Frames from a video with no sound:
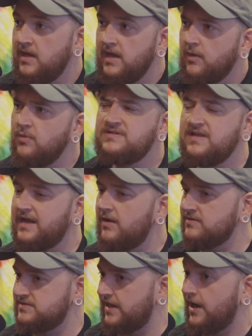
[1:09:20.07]
It wasn't like I
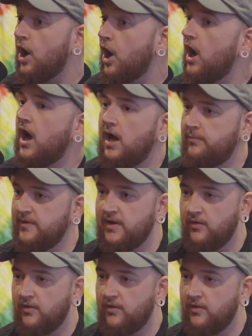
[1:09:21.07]
was like hopping all the